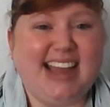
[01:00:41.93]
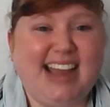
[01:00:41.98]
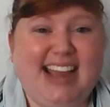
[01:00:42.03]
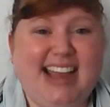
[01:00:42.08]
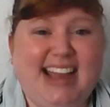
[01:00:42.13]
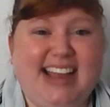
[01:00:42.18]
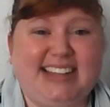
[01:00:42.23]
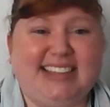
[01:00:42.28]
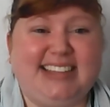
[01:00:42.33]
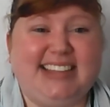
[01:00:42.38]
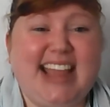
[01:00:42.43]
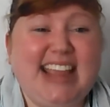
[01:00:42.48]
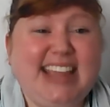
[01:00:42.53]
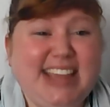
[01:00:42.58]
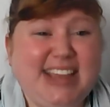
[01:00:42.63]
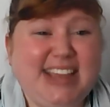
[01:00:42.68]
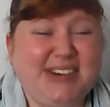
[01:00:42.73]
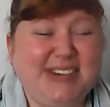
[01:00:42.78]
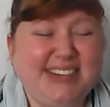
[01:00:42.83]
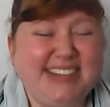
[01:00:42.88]
And
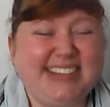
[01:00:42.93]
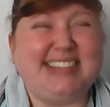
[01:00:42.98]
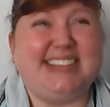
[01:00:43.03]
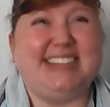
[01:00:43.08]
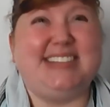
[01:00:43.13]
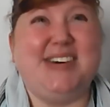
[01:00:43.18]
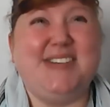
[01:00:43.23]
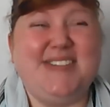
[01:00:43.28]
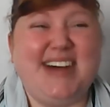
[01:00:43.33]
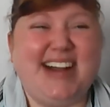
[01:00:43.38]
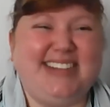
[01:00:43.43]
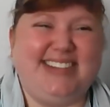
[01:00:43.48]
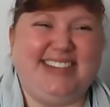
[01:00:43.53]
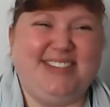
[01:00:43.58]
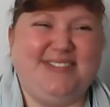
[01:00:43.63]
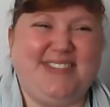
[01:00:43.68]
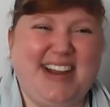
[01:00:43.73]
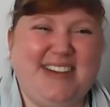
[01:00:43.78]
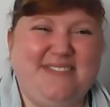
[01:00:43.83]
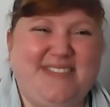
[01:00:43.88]
thank you so much
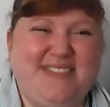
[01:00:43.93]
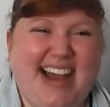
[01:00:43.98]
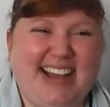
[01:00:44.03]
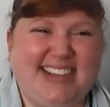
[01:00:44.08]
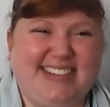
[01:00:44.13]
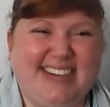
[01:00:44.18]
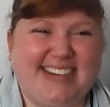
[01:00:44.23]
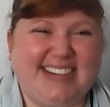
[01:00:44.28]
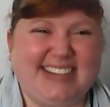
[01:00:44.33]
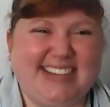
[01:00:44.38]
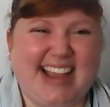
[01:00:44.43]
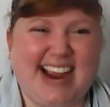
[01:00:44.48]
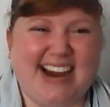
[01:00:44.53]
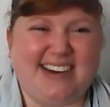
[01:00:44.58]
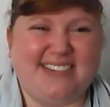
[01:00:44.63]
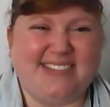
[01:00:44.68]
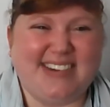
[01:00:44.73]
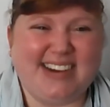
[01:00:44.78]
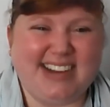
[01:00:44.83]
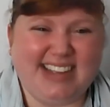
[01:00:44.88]
to my ambassadors. I
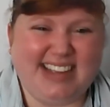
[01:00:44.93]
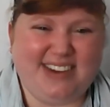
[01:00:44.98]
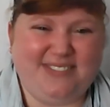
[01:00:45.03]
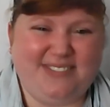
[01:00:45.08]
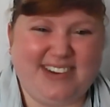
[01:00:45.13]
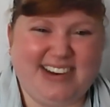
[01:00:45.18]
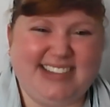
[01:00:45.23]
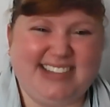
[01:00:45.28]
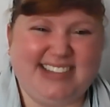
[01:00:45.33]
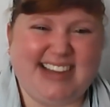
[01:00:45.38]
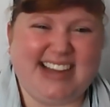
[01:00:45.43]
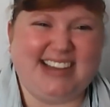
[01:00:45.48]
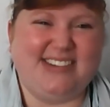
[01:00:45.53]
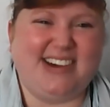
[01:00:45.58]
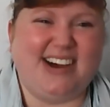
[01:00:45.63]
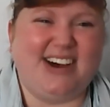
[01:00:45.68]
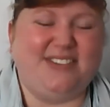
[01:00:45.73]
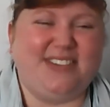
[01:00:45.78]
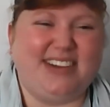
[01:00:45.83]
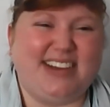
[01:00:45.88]
really appreciate you
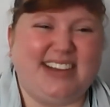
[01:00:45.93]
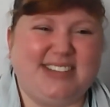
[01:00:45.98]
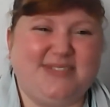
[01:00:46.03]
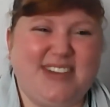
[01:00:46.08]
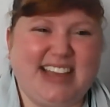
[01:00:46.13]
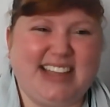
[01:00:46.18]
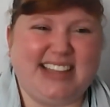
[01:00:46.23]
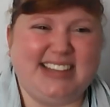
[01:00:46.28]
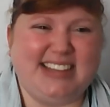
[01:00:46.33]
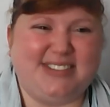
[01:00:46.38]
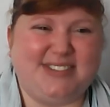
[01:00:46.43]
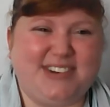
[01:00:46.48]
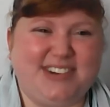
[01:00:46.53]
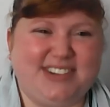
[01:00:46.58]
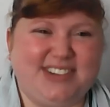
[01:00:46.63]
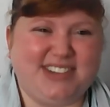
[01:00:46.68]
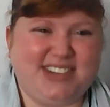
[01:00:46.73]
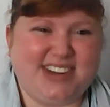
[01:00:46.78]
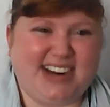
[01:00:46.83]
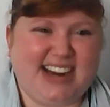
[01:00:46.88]
helping us make these
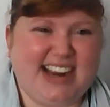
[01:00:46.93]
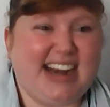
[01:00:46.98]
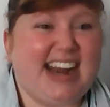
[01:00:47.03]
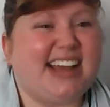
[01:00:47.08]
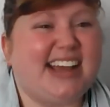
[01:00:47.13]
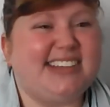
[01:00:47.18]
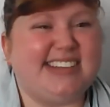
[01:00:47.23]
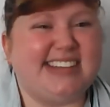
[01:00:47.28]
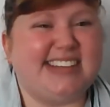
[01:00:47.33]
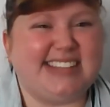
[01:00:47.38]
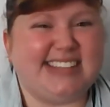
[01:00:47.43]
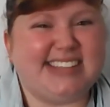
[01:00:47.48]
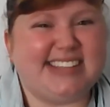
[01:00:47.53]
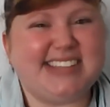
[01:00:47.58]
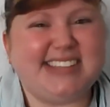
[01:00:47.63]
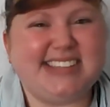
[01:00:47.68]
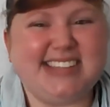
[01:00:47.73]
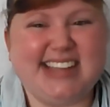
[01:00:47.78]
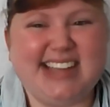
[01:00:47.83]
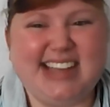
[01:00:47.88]
first year
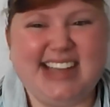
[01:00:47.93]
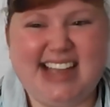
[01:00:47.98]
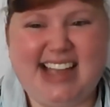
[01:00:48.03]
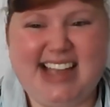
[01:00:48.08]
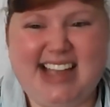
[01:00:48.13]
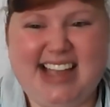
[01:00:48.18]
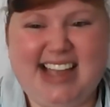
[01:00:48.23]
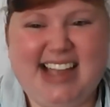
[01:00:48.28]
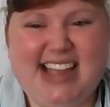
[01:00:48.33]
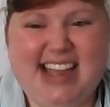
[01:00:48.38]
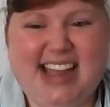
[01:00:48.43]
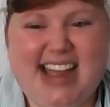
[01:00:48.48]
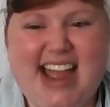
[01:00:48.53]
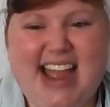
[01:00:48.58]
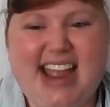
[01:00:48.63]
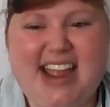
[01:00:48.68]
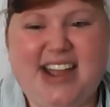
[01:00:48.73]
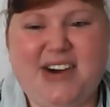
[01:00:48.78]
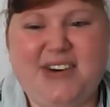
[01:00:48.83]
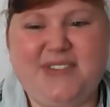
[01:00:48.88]
connections.
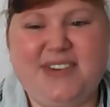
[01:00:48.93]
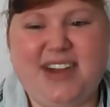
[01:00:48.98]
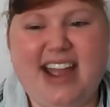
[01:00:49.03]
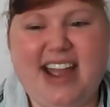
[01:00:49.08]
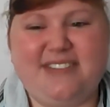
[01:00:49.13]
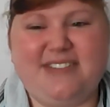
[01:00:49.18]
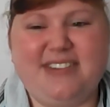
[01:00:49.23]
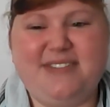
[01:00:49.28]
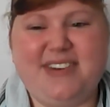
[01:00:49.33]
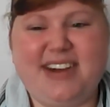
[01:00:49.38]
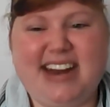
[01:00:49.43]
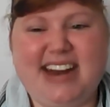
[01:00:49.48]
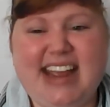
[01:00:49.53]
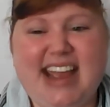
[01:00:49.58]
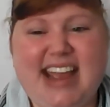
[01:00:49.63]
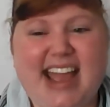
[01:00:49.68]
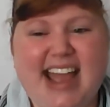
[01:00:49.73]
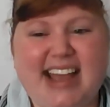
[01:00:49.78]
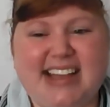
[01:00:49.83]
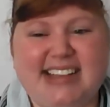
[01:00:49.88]
I hope
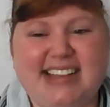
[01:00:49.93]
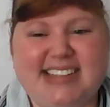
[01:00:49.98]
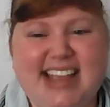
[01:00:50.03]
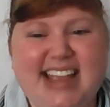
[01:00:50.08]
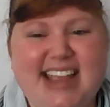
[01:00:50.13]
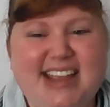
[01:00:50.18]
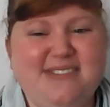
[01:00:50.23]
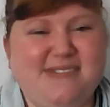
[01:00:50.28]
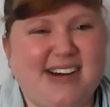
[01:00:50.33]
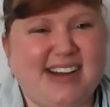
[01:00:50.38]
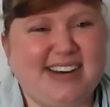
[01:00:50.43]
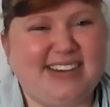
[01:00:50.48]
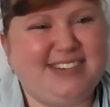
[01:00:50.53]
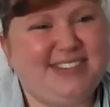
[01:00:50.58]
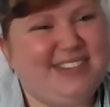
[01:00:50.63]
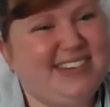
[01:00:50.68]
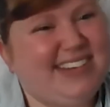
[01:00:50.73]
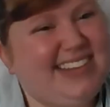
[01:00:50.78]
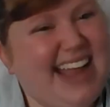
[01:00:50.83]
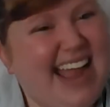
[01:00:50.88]
everybody has a
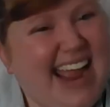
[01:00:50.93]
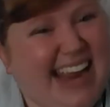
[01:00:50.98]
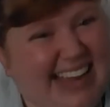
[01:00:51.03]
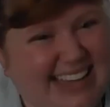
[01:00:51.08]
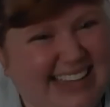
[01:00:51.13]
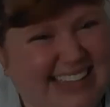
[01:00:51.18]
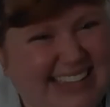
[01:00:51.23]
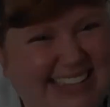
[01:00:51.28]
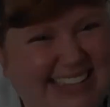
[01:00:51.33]
wonderful day.